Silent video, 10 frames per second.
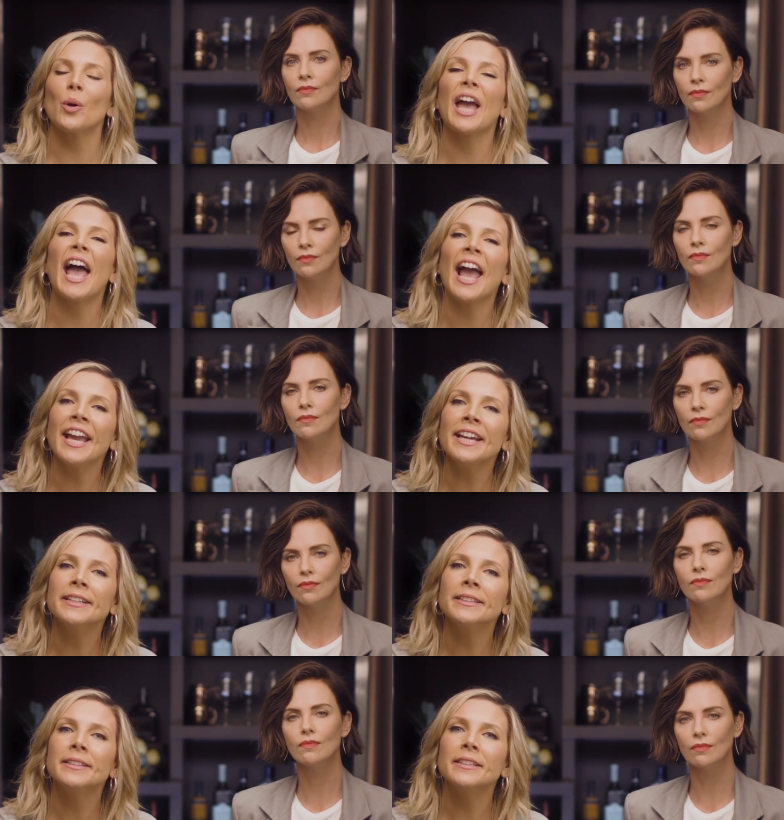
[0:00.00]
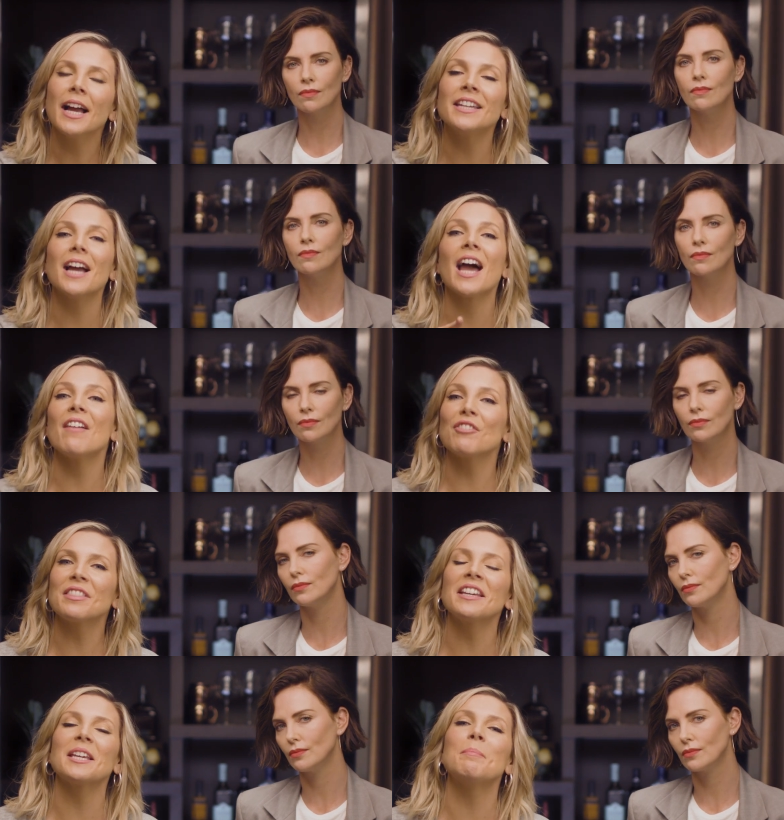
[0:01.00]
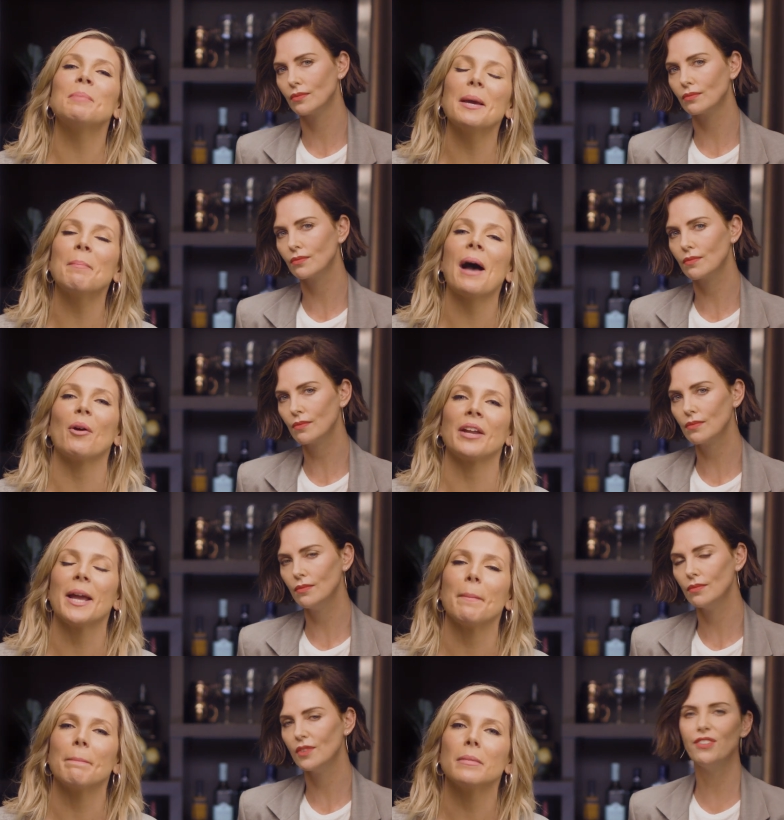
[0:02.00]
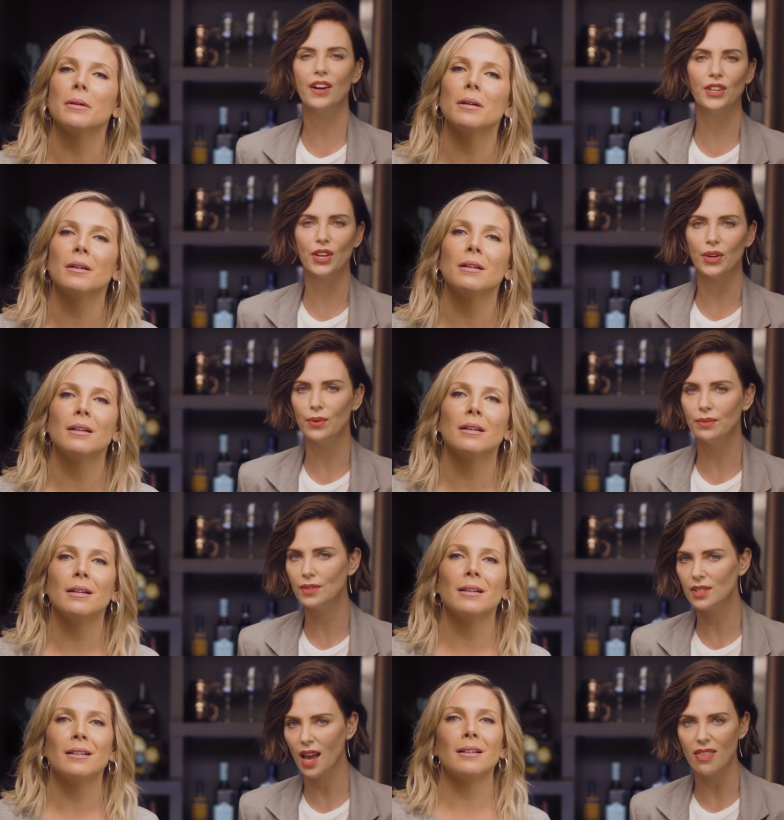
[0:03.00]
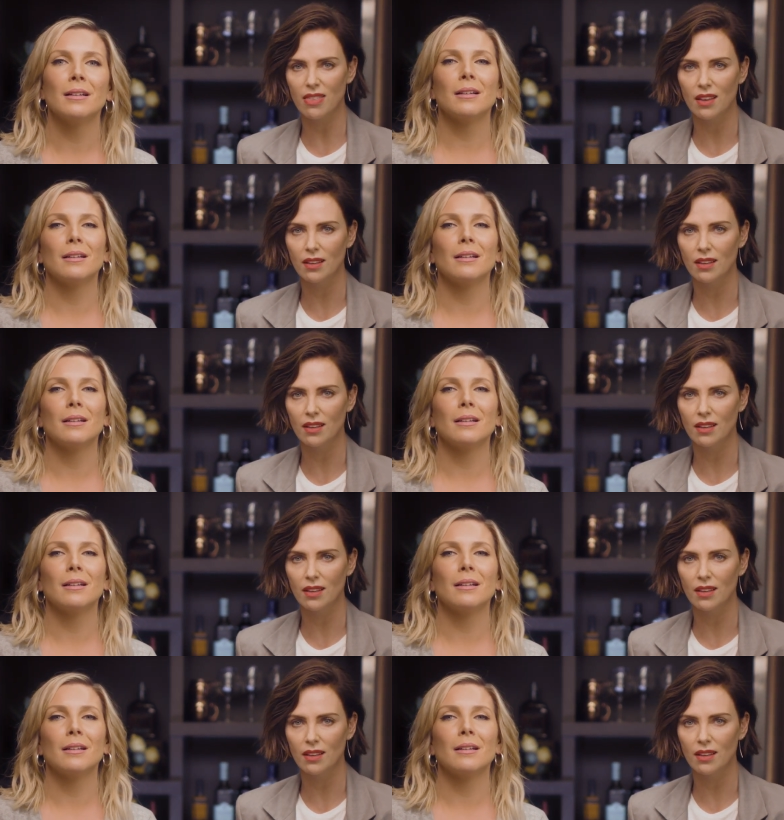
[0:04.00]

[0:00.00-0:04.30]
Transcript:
Speaker 1: okay? And not everything can be about him. Fuck you, Seth.